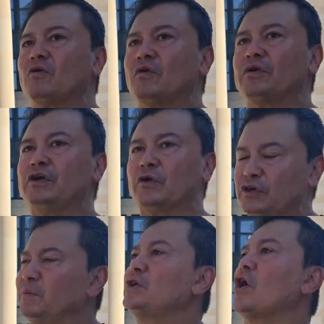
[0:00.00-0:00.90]

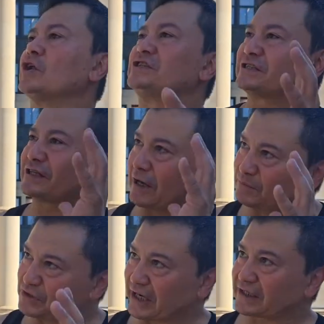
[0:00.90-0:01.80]
human knowledge is
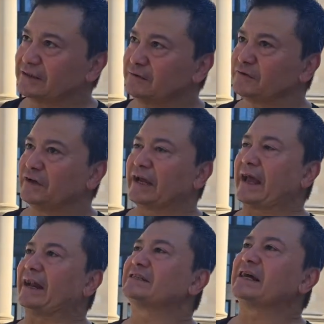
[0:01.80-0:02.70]
objective
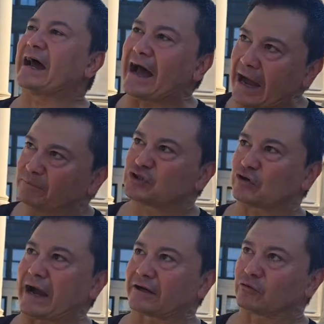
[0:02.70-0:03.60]
and it's
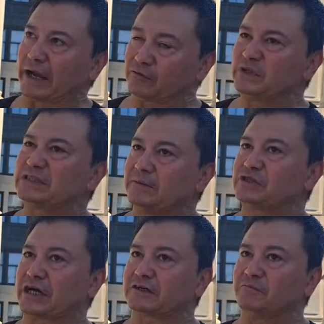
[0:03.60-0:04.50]
abstract, right? We say
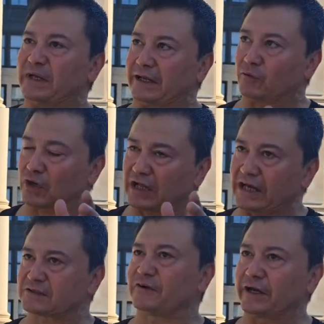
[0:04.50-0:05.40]
objective meaning we're
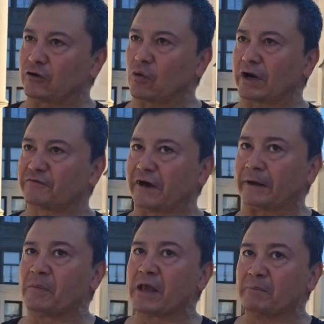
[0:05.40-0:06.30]
classifying, quantifying,
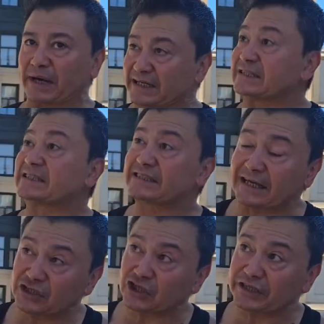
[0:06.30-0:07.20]
but it is
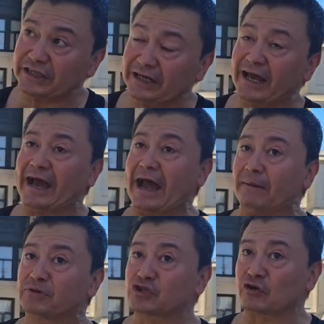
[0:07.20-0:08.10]
essentially
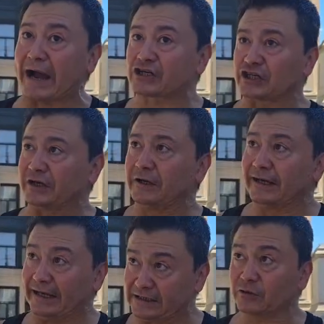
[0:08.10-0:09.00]
abstraction.
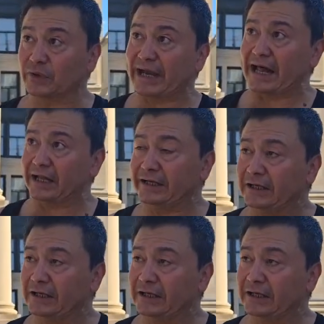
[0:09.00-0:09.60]
Is it reality?